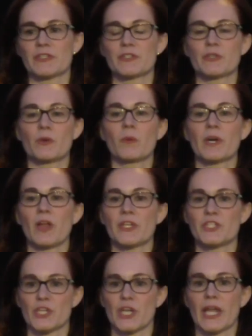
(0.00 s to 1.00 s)
took one on the
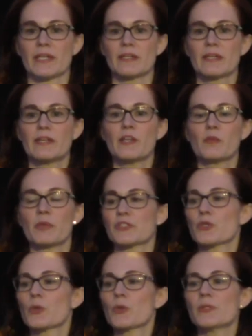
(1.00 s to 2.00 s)
chin. Because
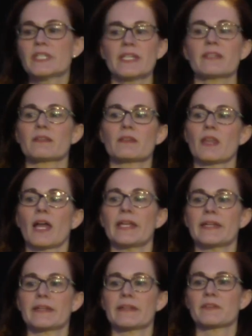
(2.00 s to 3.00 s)
who didn't like
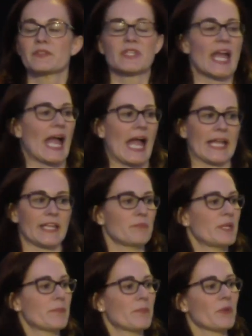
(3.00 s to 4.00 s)
tagging
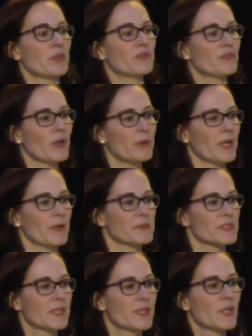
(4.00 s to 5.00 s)
people in
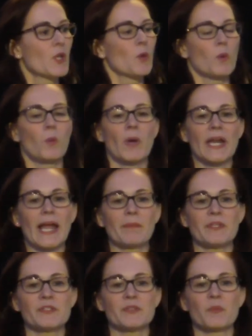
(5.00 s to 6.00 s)
photos? Well, what
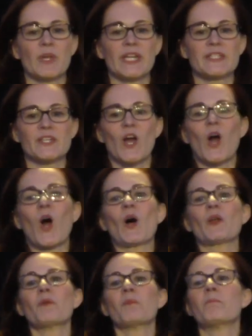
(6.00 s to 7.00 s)
happens when it's
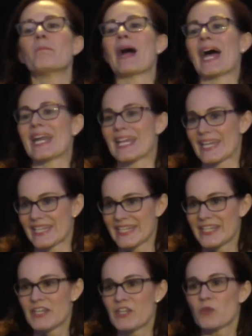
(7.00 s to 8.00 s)
automatic,
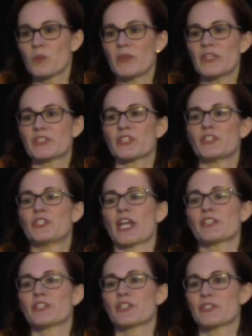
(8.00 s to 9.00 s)
when the
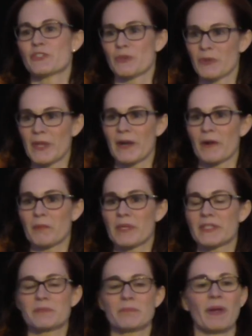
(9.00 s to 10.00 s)
suggestions are there?
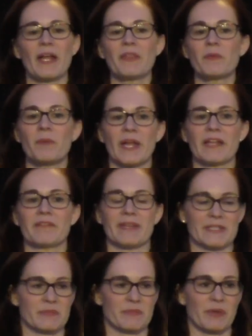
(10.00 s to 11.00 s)
Because, by the way,
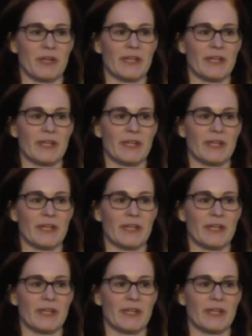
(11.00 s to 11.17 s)
Facebook,